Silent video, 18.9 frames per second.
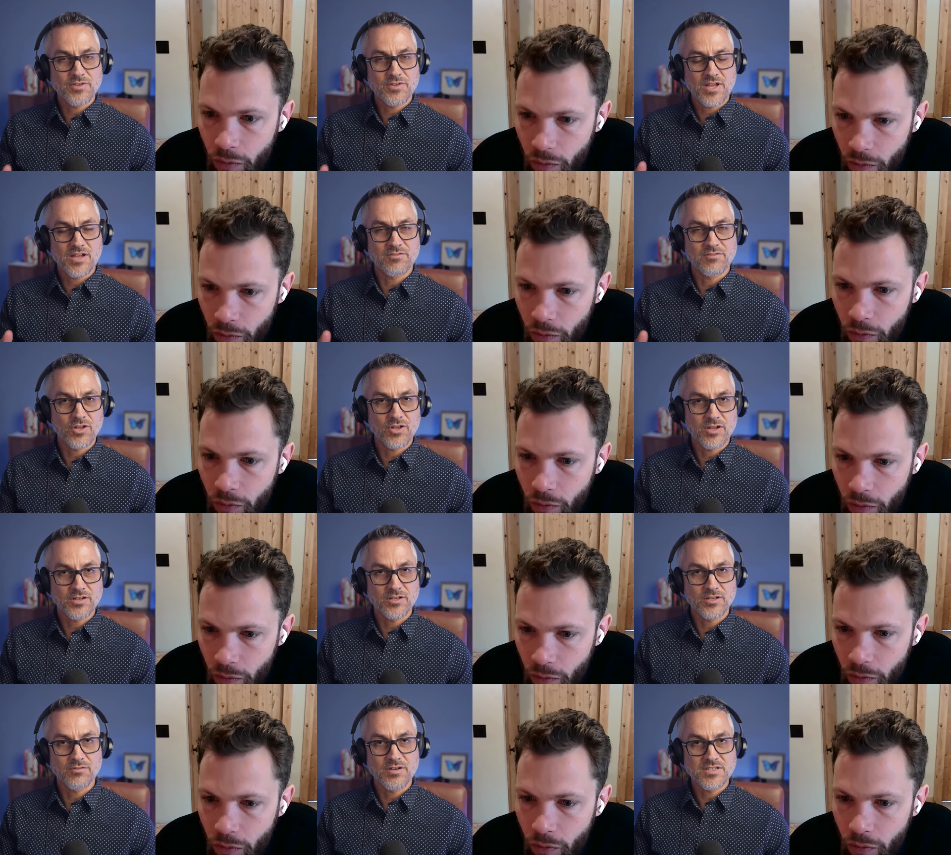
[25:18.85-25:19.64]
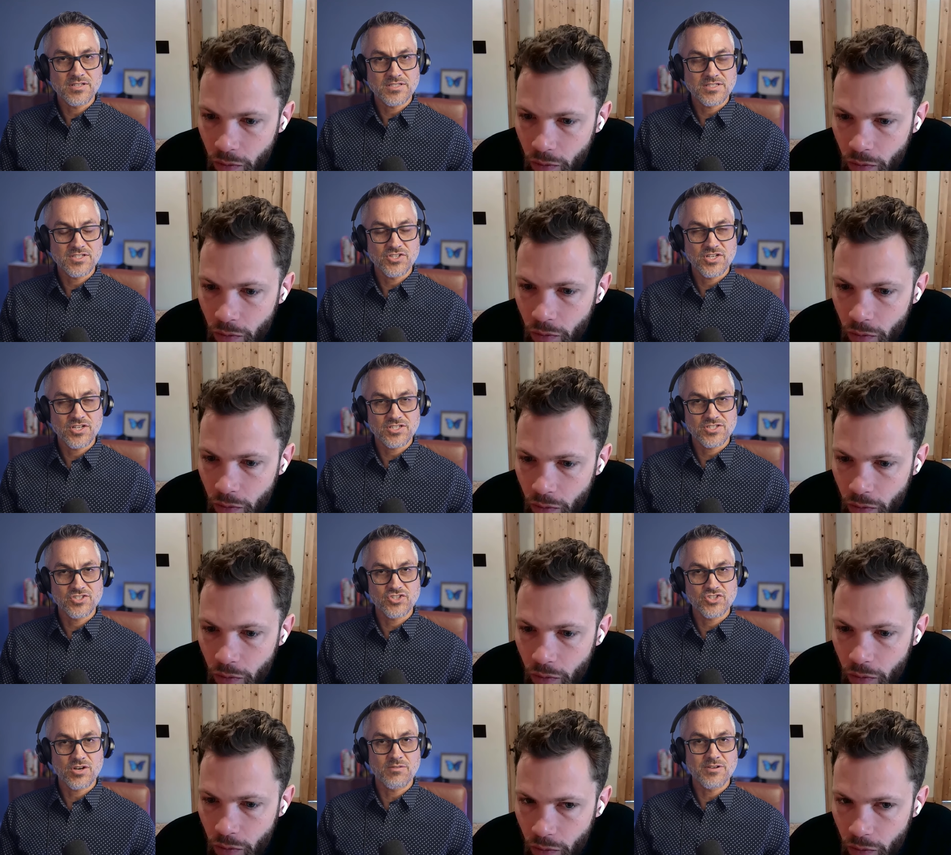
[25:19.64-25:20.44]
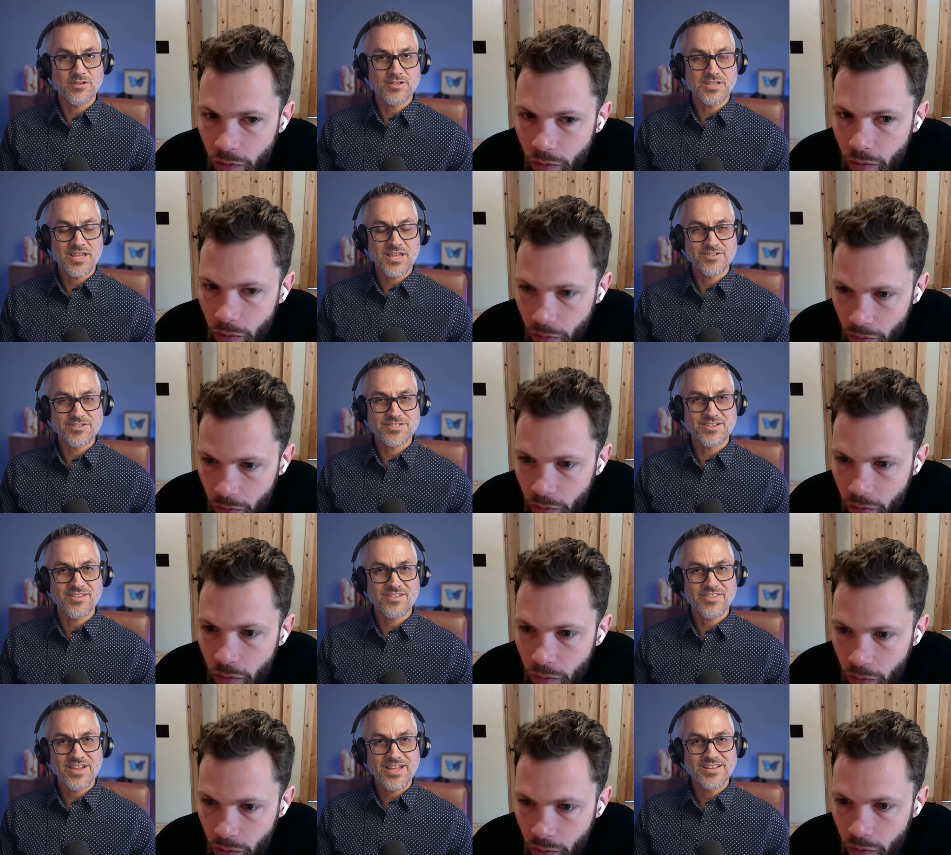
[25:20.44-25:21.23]
Speaker 1: You have a lot of great suggestions already gave us
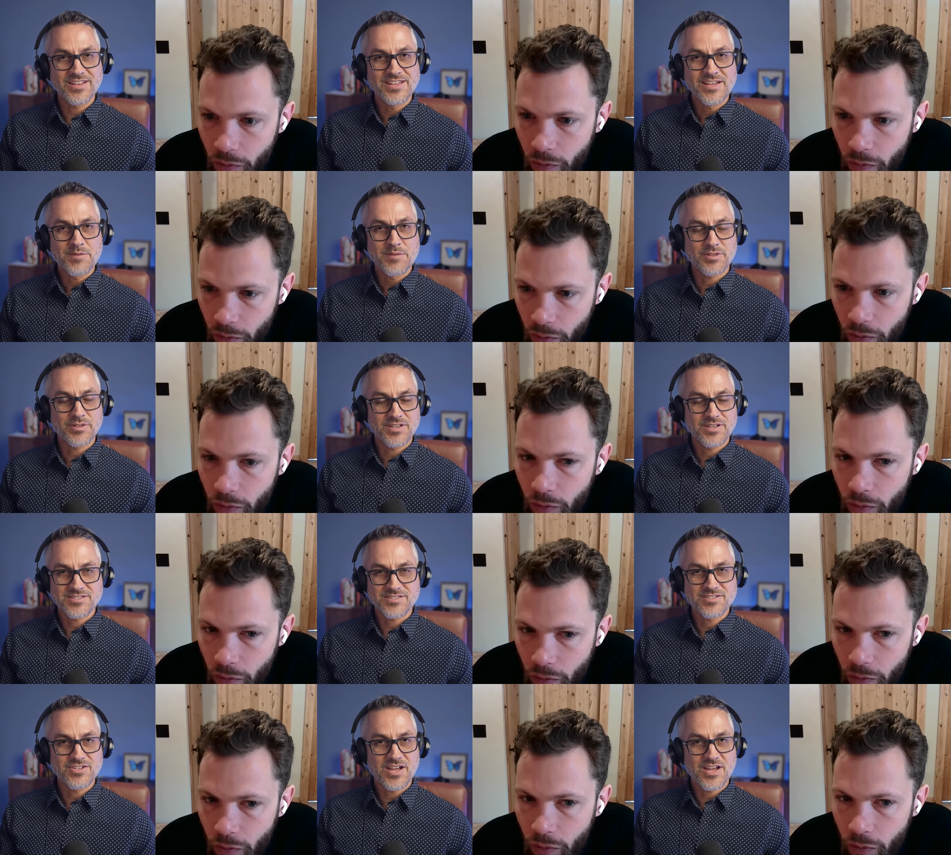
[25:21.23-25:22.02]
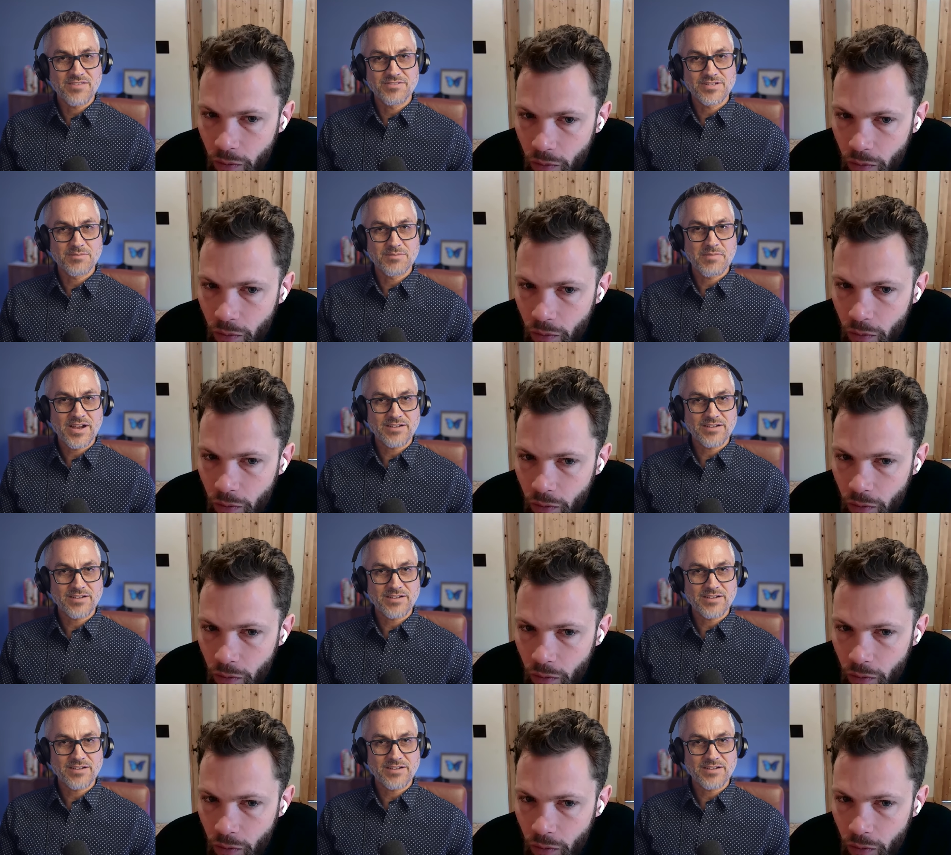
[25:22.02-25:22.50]
on that, plus dive into